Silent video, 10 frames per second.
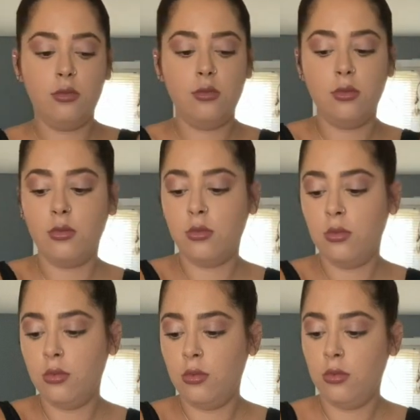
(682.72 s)

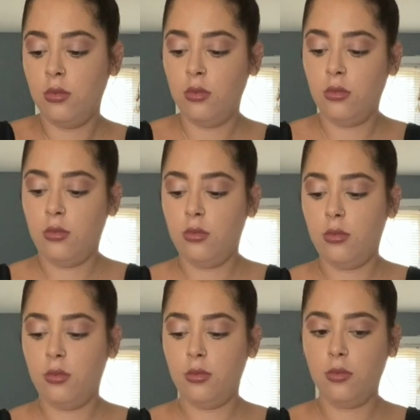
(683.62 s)

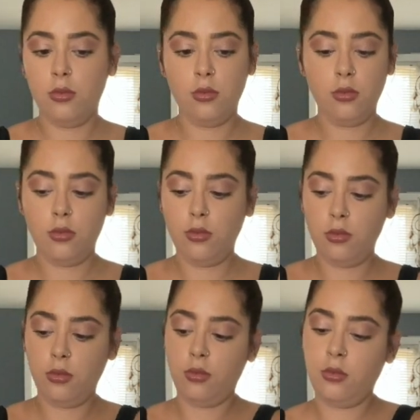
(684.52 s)

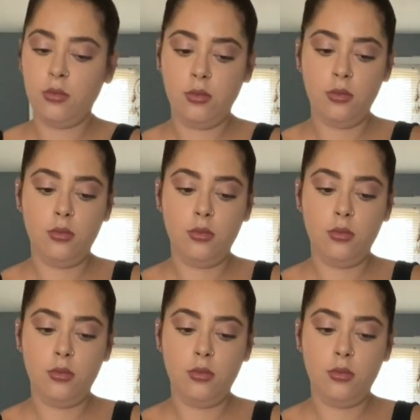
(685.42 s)
Nobody speaks.